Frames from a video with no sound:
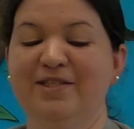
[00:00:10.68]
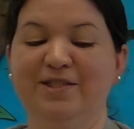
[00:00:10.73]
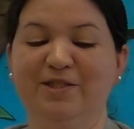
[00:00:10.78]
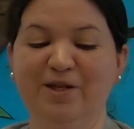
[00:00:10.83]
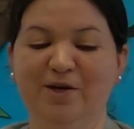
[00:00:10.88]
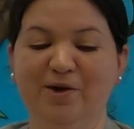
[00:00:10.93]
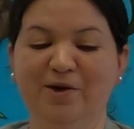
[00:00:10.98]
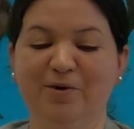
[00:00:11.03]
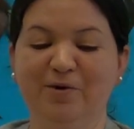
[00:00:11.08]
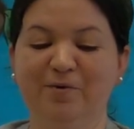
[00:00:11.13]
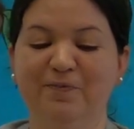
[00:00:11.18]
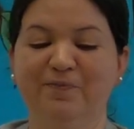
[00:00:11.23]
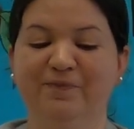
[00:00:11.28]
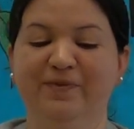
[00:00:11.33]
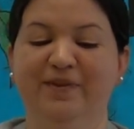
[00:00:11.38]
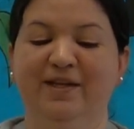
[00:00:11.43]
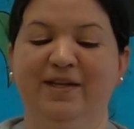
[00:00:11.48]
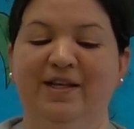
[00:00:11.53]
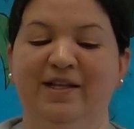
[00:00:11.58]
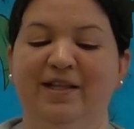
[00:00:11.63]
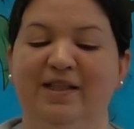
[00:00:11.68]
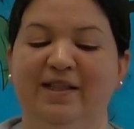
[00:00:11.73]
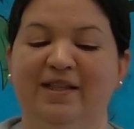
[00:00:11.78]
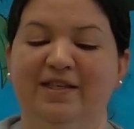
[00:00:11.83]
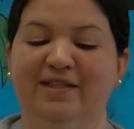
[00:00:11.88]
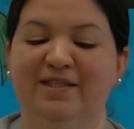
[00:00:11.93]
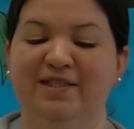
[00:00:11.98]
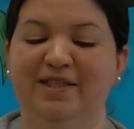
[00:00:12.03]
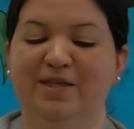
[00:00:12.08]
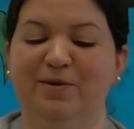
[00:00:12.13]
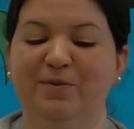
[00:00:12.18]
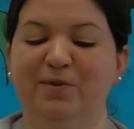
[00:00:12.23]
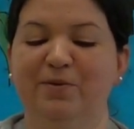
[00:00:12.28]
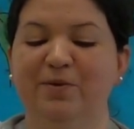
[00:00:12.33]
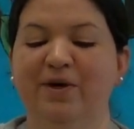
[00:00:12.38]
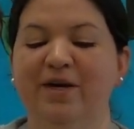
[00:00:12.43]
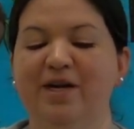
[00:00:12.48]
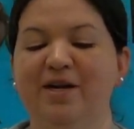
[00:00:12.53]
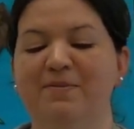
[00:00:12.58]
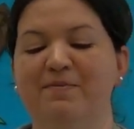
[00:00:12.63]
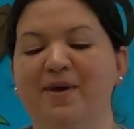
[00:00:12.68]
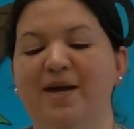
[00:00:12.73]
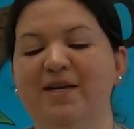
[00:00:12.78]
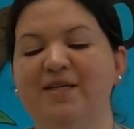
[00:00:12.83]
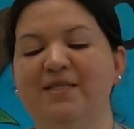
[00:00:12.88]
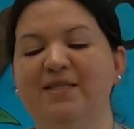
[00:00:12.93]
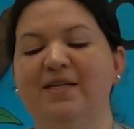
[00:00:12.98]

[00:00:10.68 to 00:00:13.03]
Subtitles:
So let's see what we're gonna make